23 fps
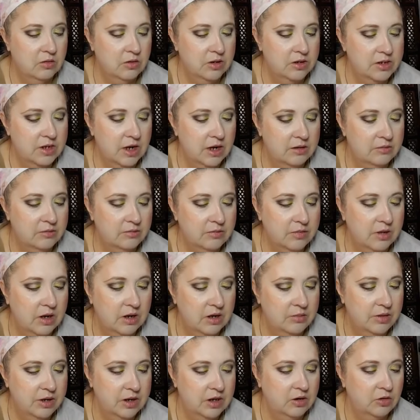because I'm not
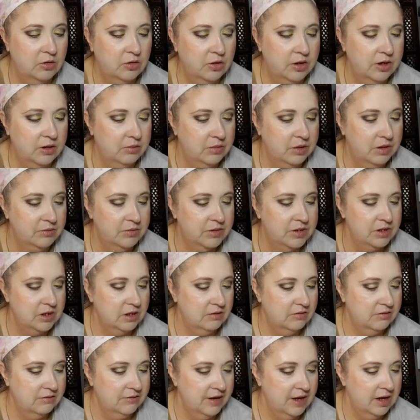a big cream lipstick
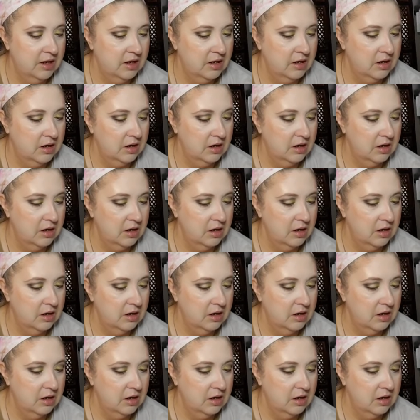fan.